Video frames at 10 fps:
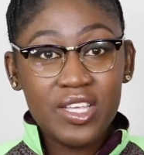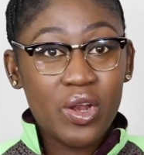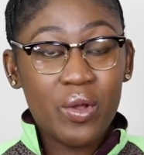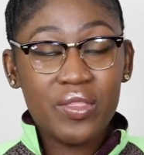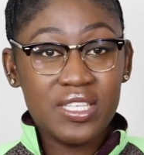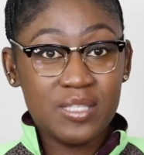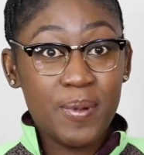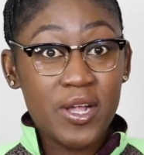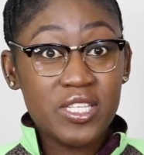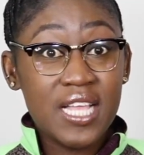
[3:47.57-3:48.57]
you know, this
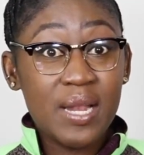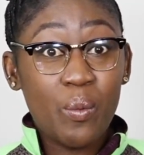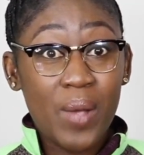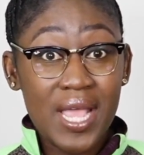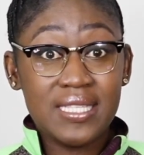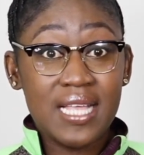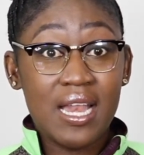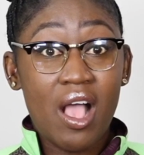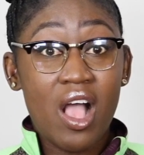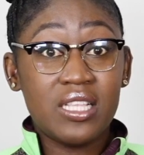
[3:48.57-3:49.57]
person
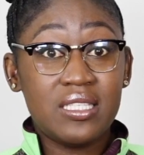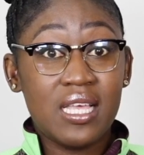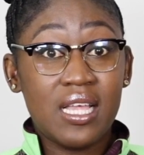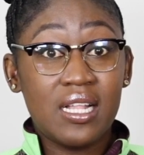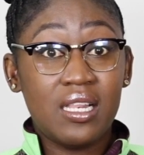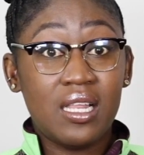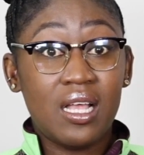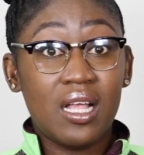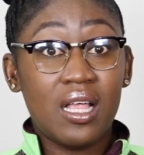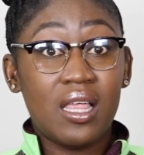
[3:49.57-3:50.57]
waited
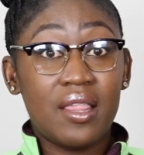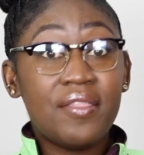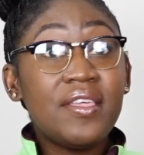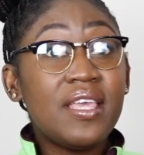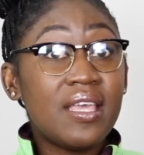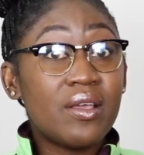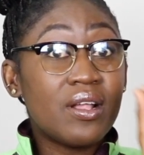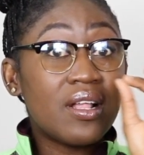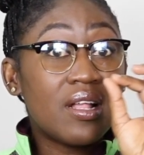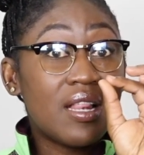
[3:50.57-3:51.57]
until the
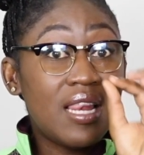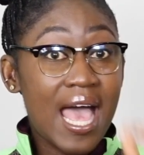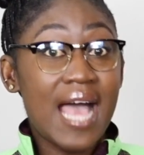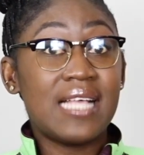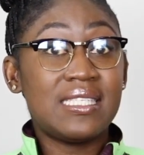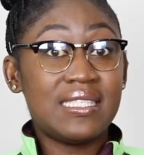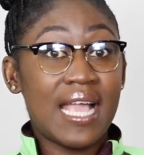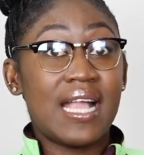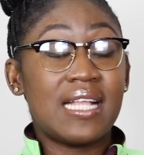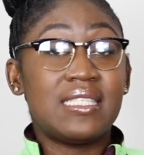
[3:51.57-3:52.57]
last
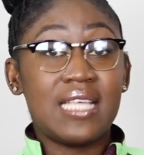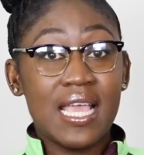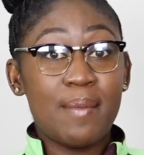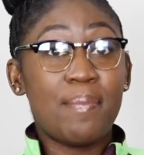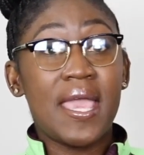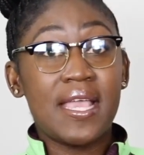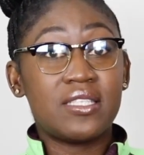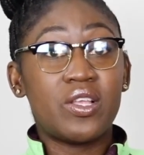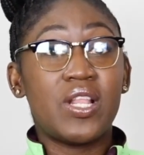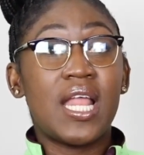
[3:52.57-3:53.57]
second to hit pay.
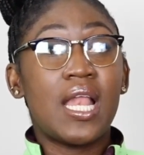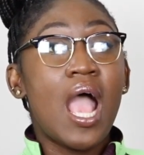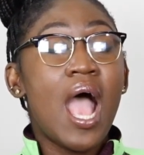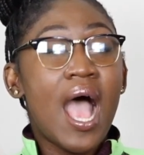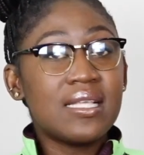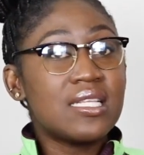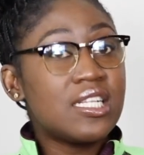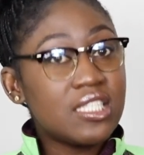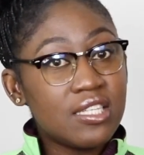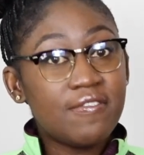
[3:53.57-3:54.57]
So then I
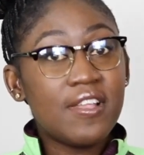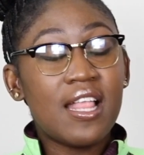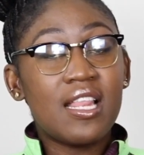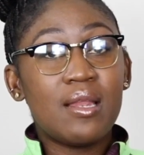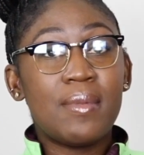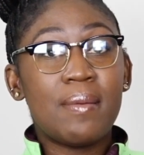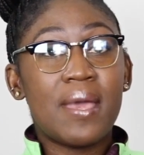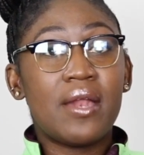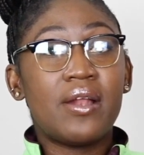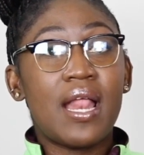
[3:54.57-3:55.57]
started to feel a little bit
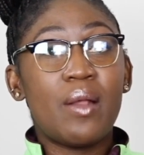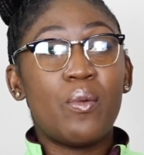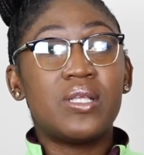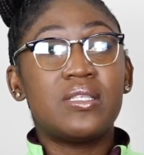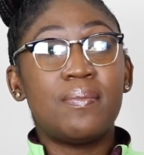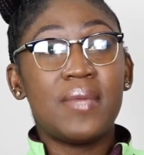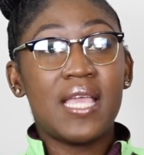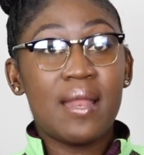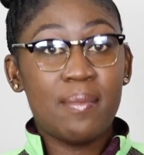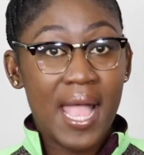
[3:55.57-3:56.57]
better that it wasn't
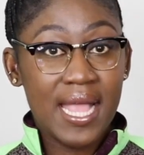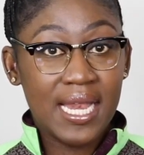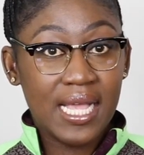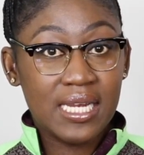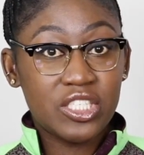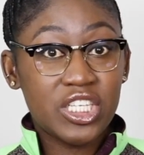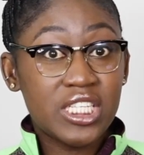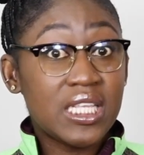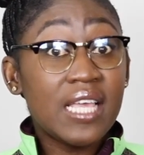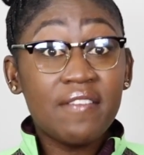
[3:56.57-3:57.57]
me and my
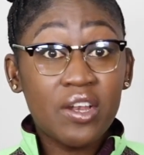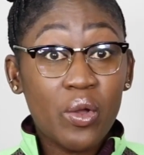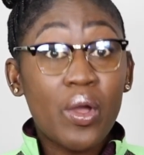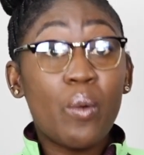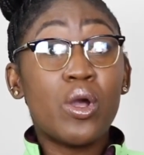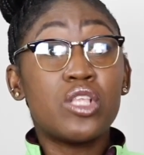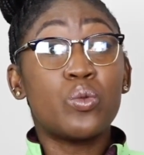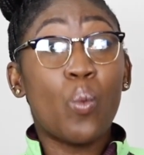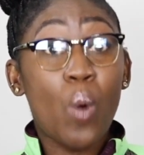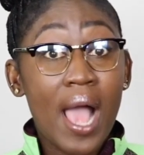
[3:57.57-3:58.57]
negligence, even though it was
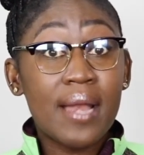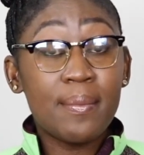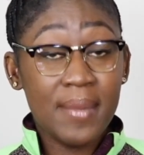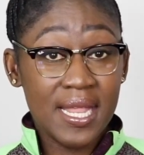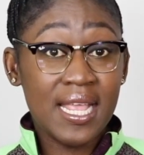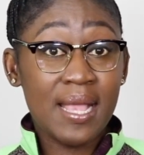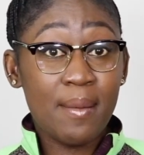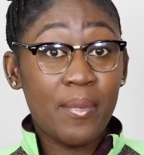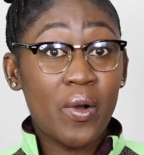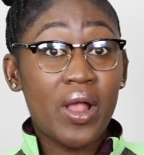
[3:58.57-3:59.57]
1
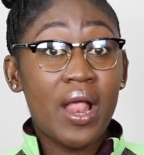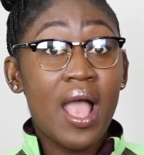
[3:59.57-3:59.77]
minute. But